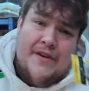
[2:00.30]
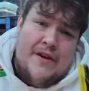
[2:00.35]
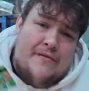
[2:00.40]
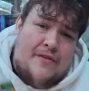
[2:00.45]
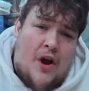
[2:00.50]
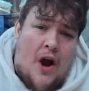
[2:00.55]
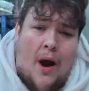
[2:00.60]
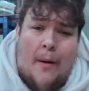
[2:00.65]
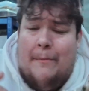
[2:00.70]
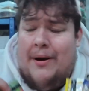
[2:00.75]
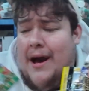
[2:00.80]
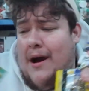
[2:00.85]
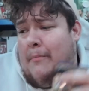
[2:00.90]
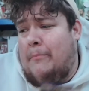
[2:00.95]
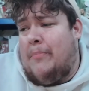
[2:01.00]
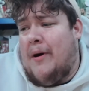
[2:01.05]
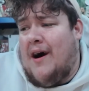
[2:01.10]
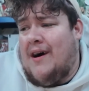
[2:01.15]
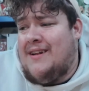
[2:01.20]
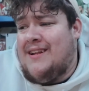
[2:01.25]
you've got a bit
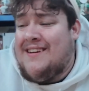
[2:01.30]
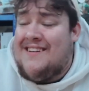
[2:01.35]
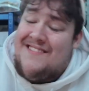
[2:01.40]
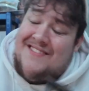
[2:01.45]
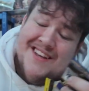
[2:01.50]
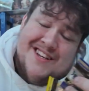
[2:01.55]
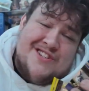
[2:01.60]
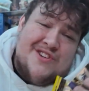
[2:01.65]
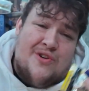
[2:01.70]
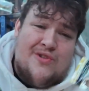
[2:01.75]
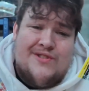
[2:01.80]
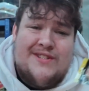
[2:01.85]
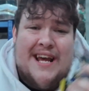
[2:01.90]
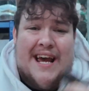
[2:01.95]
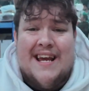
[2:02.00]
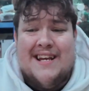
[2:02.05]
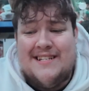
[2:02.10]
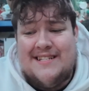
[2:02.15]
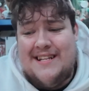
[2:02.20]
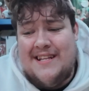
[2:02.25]
of bud, it's not
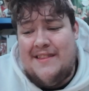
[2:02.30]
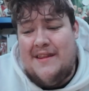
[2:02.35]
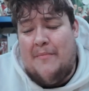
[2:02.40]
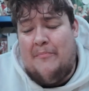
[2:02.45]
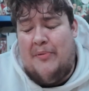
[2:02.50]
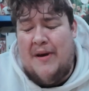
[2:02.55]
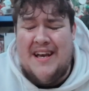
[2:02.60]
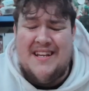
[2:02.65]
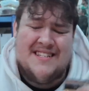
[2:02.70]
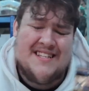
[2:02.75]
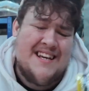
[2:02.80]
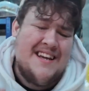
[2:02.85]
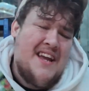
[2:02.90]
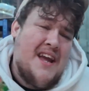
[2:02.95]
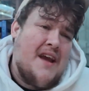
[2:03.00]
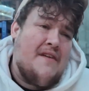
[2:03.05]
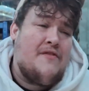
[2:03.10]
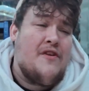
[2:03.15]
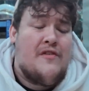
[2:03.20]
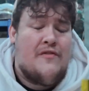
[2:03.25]
tasting the best,
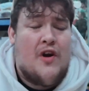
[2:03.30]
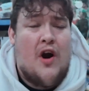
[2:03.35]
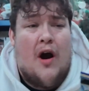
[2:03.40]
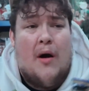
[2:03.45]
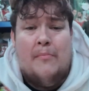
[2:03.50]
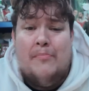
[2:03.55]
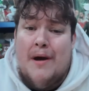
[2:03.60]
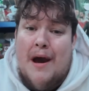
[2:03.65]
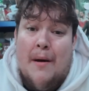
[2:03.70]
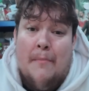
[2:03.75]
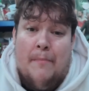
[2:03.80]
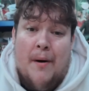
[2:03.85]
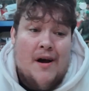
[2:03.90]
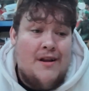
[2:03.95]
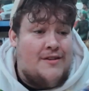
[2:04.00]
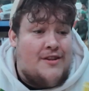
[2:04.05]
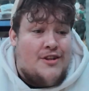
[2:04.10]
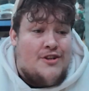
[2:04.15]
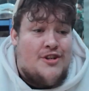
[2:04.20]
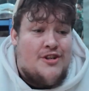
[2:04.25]
if you've got a bit of
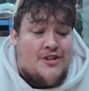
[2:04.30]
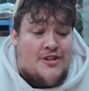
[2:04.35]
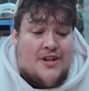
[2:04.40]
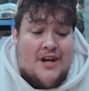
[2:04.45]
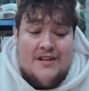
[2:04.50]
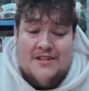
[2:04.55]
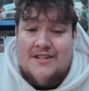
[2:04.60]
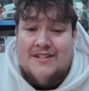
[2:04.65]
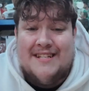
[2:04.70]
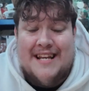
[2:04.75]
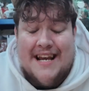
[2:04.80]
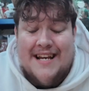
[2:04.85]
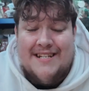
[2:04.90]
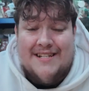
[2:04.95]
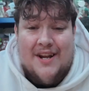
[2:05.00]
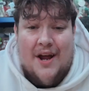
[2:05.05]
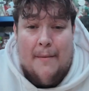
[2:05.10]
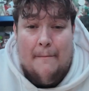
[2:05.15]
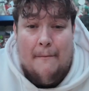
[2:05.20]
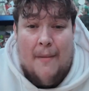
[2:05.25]
bud that just doesn't taste
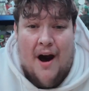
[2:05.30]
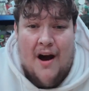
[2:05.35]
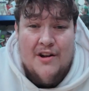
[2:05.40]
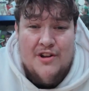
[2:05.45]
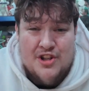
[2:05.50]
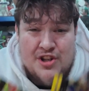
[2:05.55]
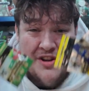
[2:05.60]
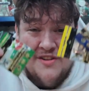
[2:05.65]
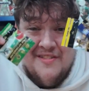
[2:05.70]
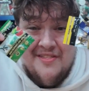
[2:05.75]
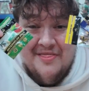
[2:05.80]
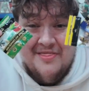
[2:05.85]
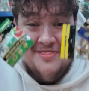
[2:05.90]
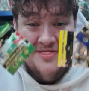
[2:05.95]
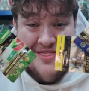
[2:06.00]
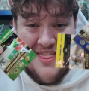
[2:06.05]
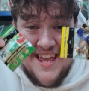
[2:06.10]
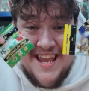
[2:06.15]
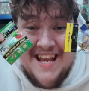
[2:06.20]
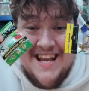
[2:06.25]
like much,
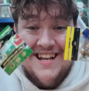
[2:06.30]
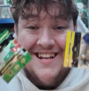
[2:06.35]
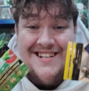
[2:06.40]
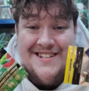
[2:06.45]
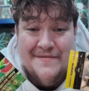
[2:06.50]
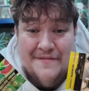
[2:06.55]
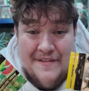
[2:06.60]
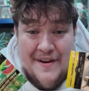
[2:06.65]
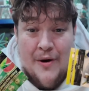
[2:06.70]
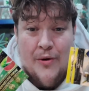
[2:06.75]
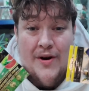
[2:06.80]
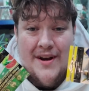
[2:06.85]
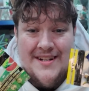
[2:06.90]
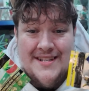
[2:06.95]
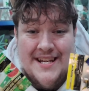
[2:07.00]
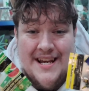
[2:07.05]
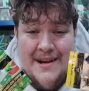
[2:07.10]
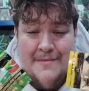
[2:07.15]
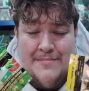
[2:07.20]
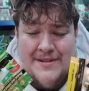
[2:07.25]
these filter
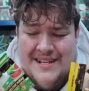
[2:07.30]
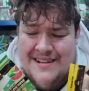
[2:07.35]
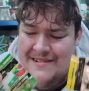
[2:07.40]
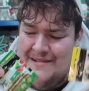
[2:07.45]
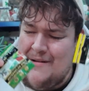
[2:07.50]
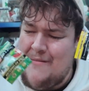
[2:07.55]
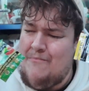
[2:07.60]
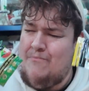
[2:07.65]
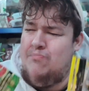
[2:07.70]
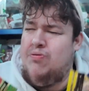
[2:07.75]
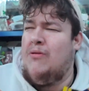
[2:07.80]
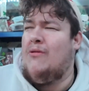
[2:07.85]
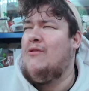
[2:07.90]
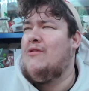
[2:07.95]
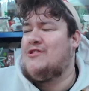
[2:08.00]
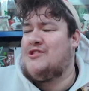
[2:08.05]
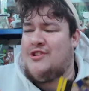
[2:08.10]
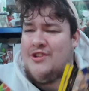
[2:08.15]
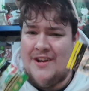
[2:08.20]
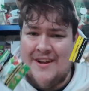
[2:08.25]
tips,
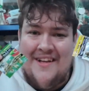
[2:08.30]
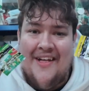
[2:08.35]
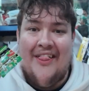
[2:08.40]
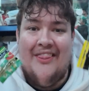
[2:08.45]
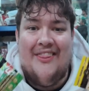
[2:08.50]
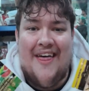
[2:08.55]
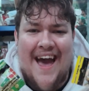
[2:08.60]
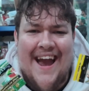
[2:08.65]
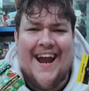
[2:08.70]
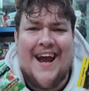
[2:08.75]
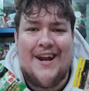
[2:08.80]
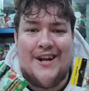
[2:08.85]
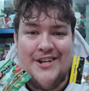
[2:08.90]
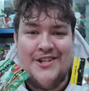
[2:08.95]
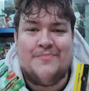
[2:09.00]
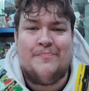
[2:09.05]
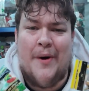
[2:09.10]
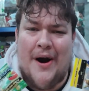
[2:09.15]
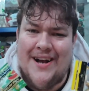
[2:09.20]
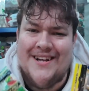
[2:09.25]
push, they're going to
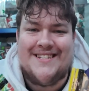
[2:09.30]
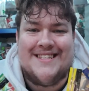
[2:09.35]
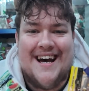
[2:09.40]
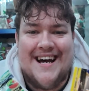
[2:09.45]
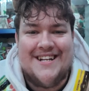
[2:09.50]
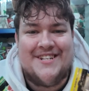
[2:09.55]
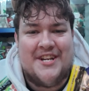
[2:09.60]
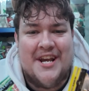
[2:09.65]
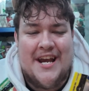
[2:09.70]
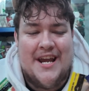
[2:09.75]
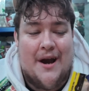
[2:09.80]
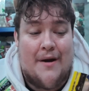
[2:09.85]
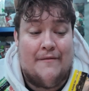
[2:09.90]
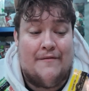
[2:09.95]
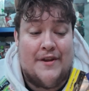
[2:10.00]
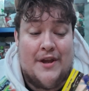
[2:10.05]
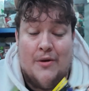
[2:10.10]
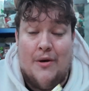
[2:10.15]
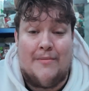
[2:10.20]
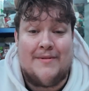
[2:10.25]
spice that J up
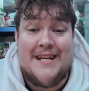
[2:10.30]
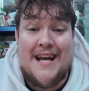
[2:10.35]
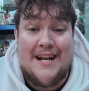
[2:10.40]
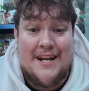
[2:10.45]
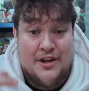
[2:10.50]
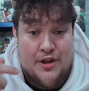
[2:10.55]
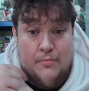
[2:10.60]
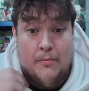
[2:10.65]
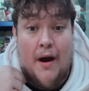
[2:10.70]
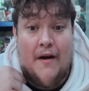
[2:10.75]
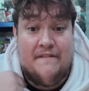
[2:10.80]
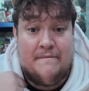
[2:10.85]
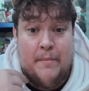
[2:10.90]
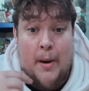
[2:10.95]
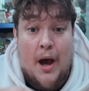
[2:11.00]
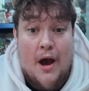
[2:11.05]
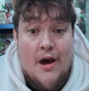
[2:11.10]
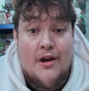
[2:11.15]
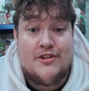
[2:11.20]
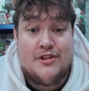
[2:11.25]
for you, I'm telling you. My
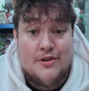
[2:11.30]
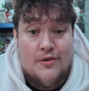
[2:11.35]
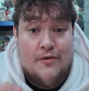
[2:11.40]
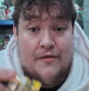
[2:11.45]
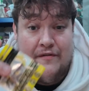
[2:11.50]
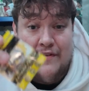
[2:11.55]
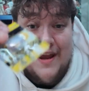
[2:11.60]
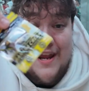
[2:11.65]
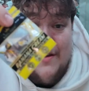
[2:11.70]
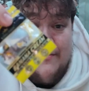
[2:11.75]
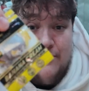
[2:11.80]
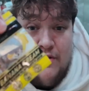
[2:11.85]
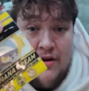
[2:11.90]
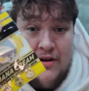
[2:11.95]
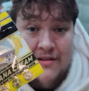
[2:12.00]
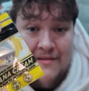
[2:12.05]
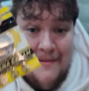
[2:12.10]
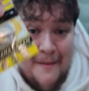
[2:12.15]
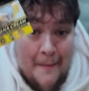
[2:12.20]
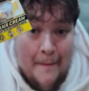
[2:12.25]
personal favourite,